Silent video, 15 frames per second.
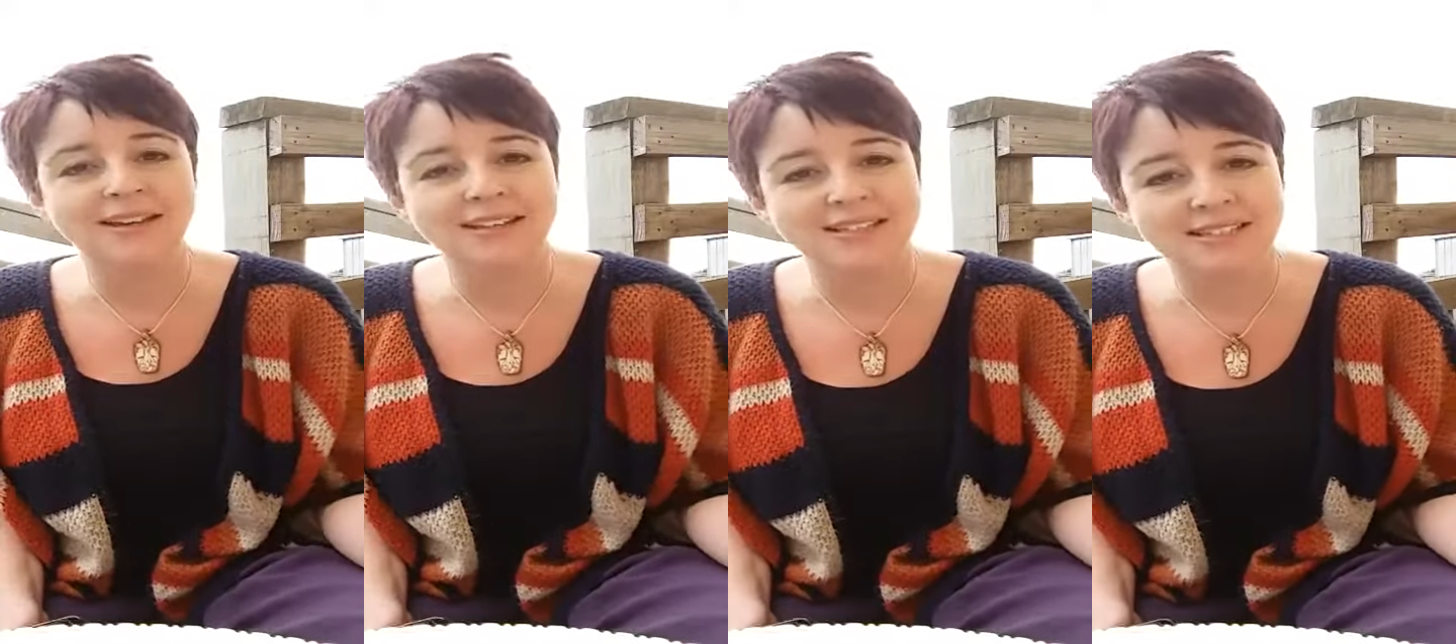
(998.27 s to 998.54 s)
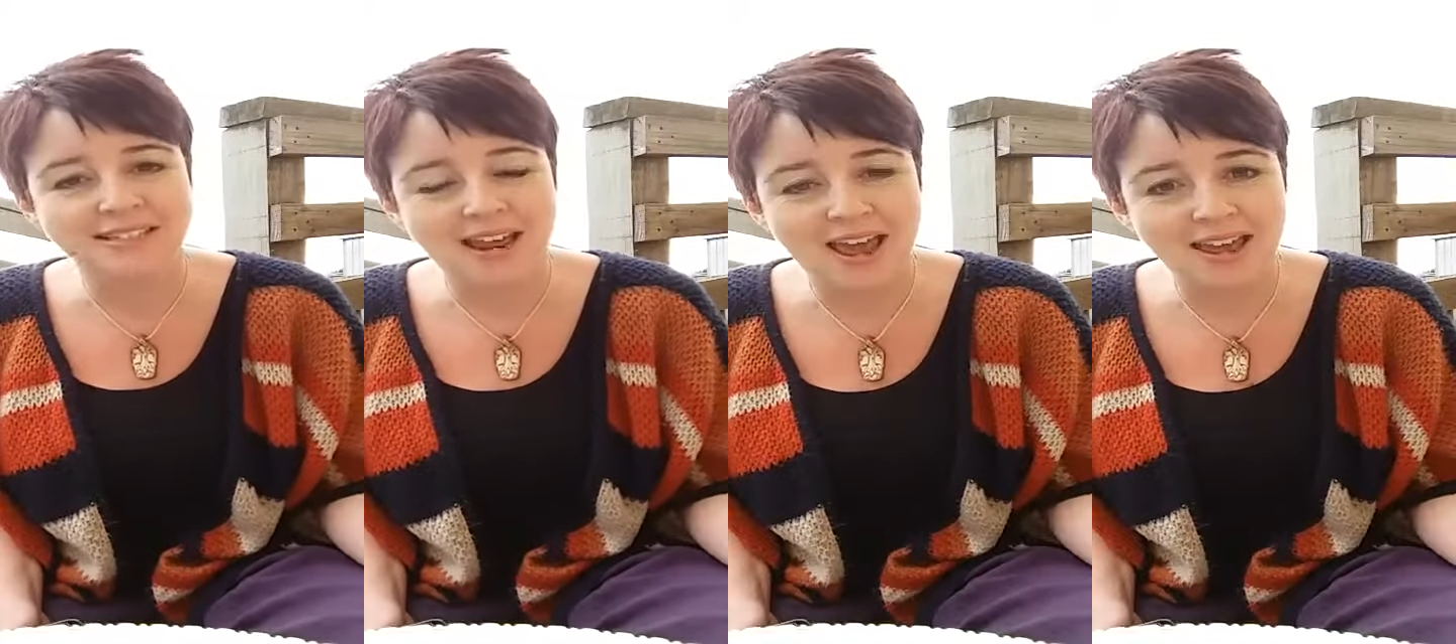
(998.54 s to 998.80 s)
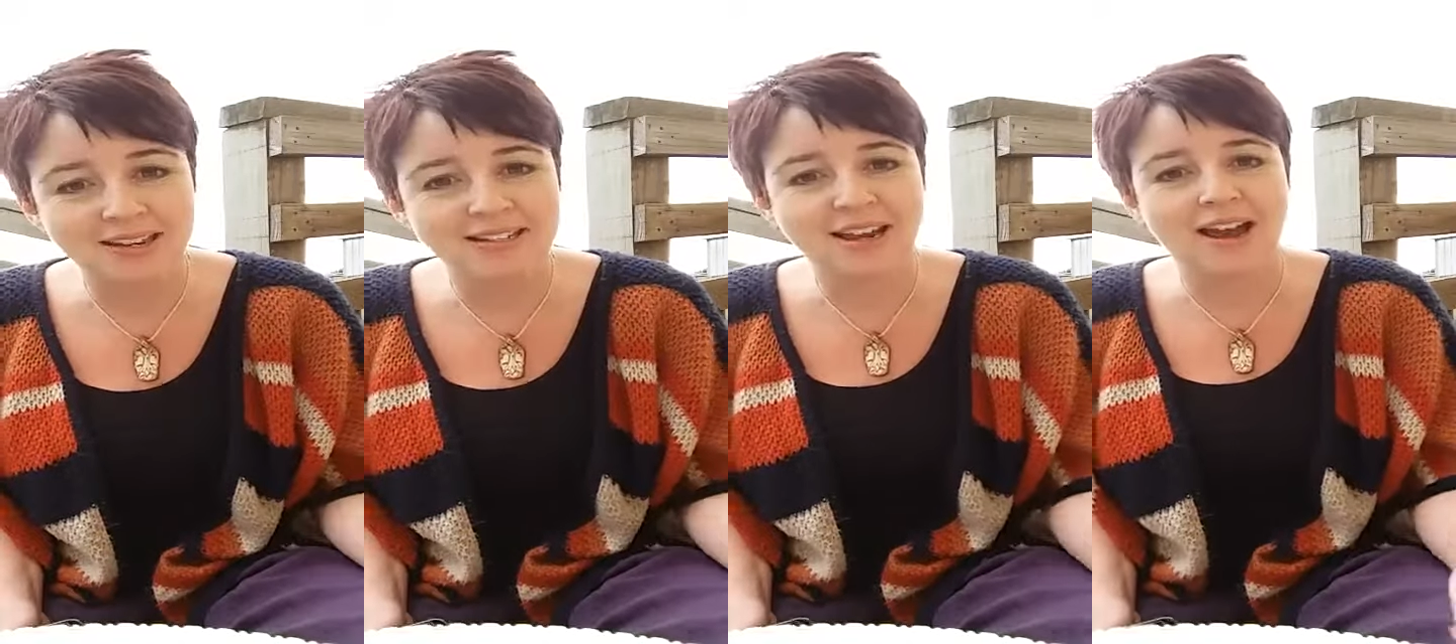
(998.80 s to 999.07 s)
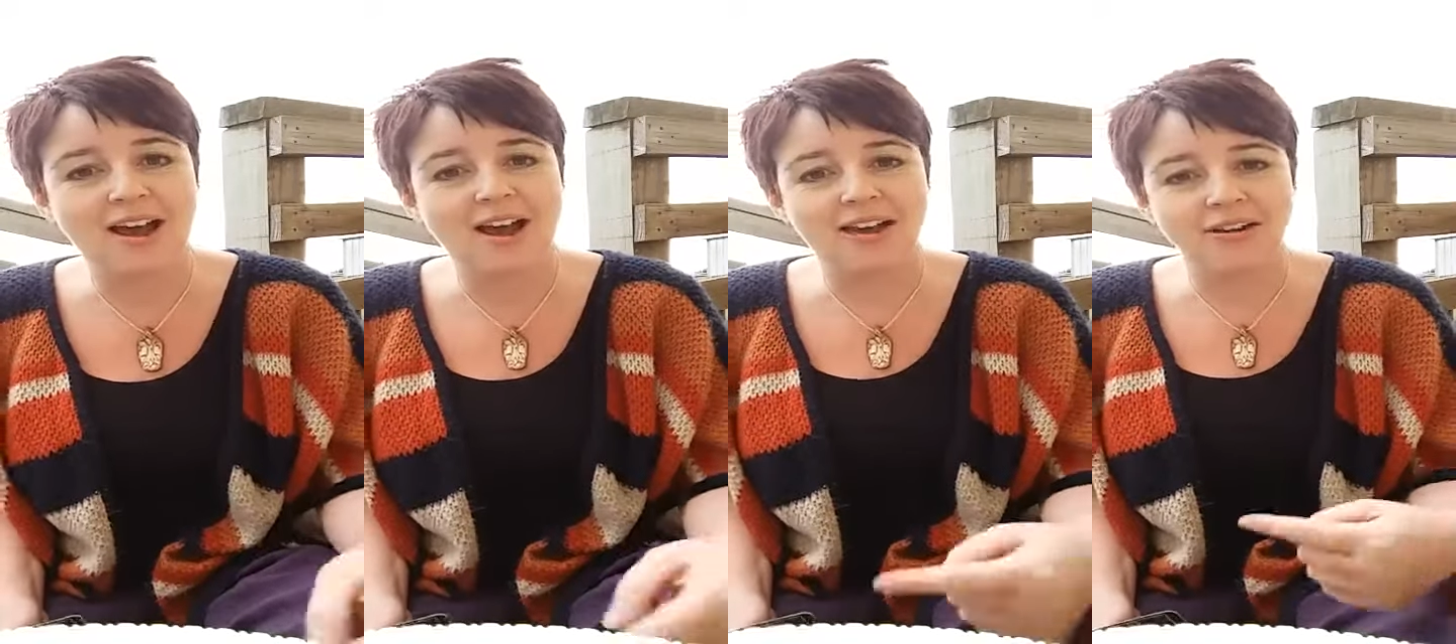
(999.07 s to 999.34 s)
stand
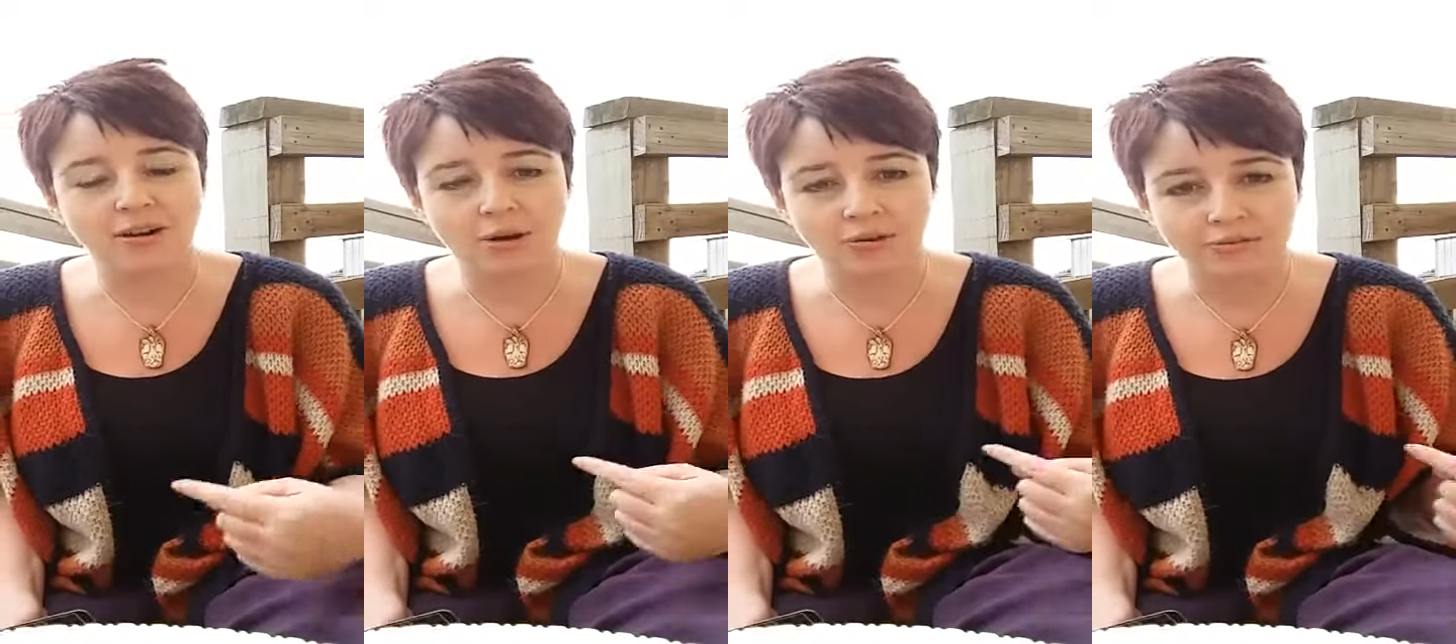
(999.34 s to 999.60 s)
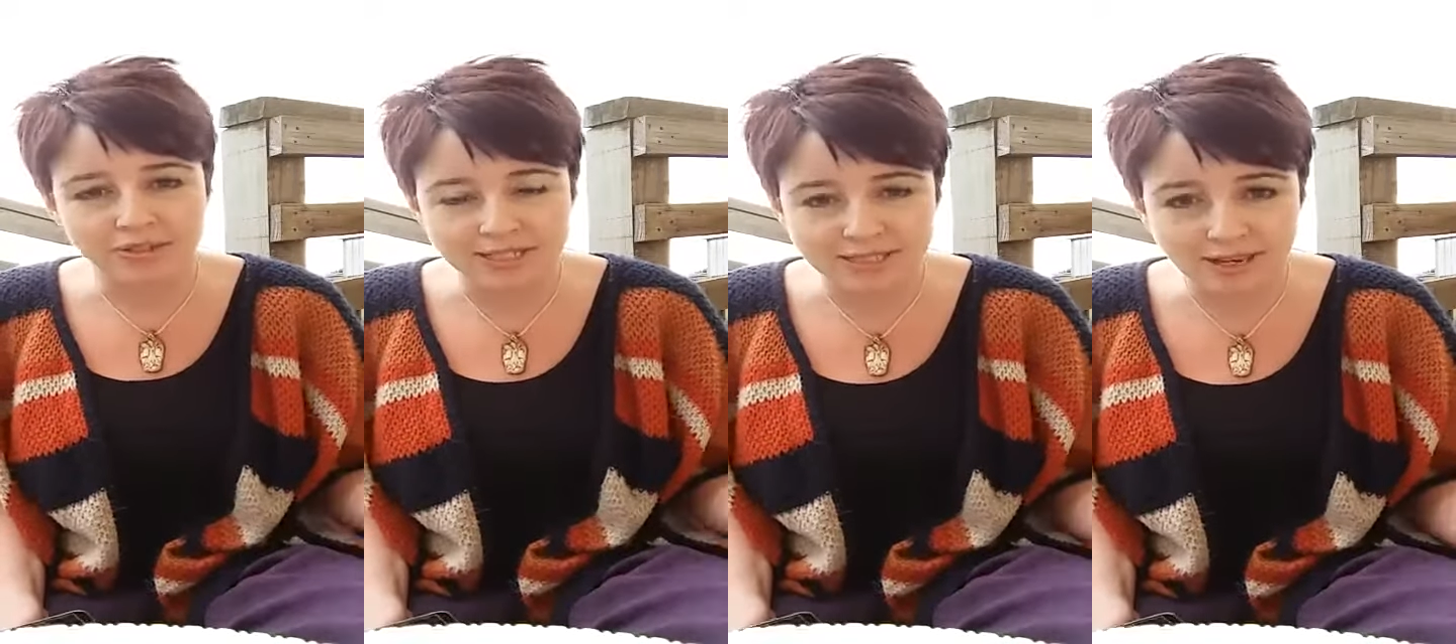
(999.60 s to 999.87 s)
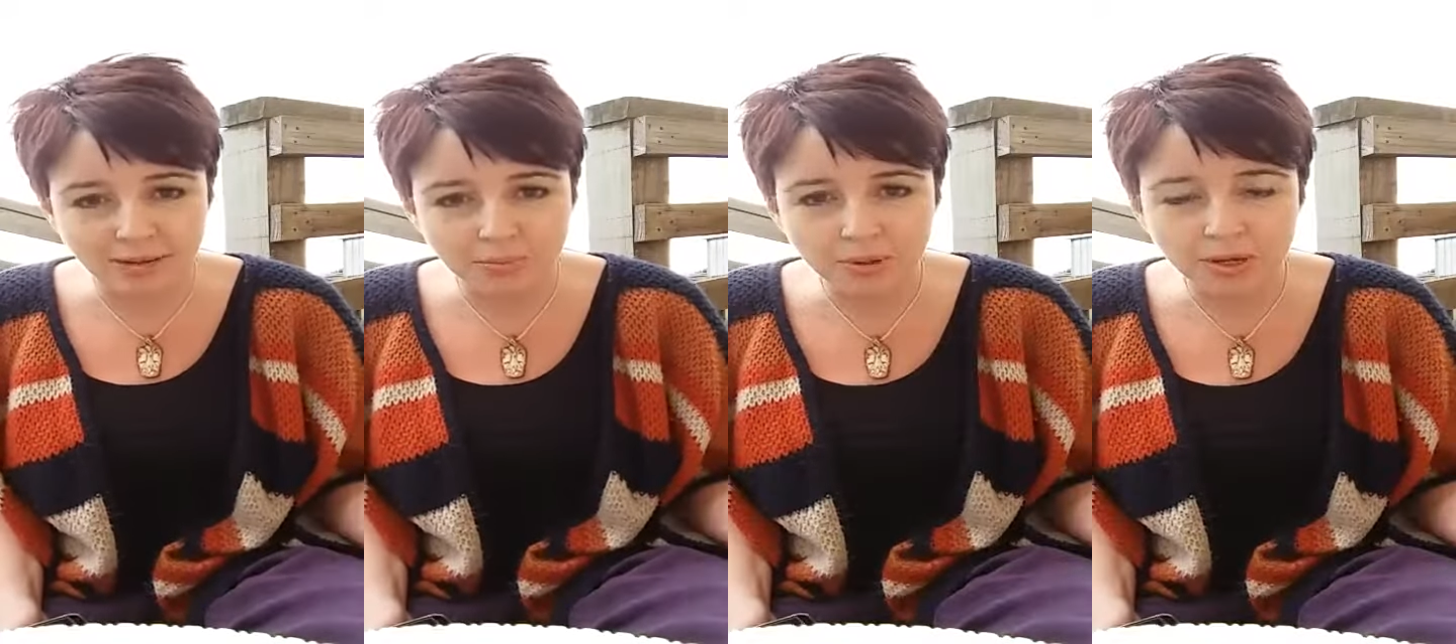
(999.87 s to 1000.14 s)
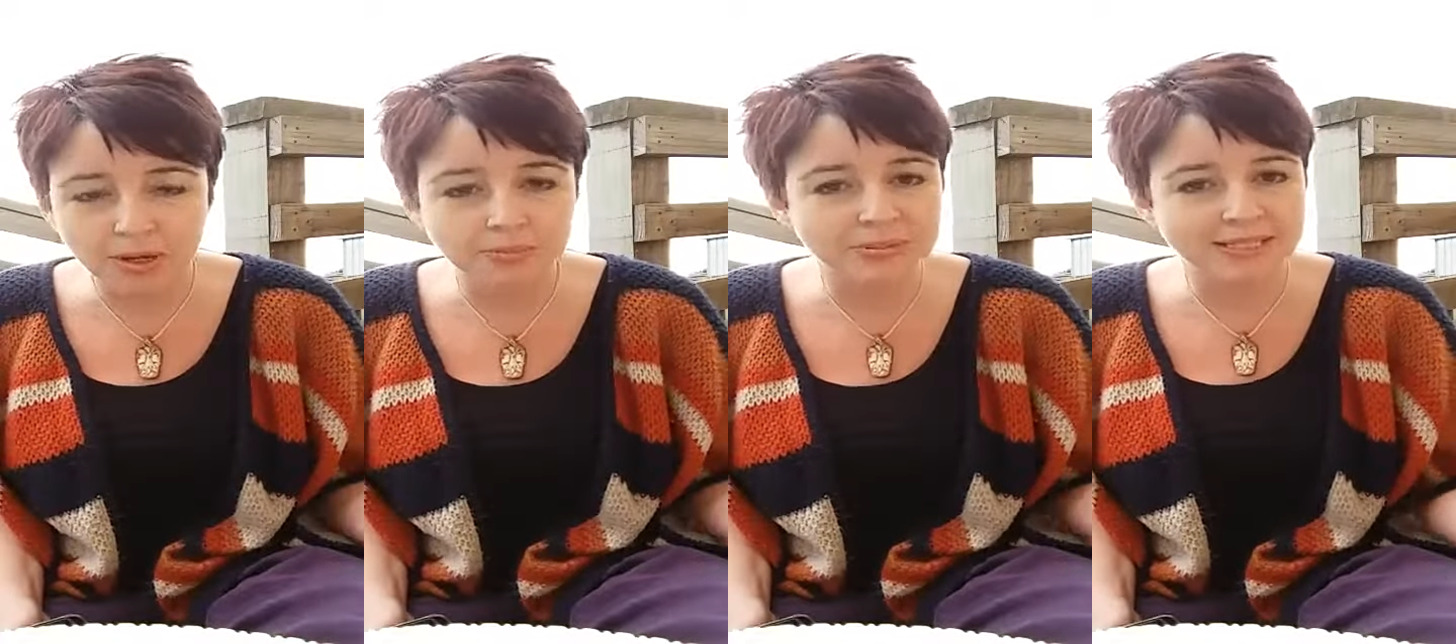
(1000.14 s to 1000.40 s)
guard of the suburb,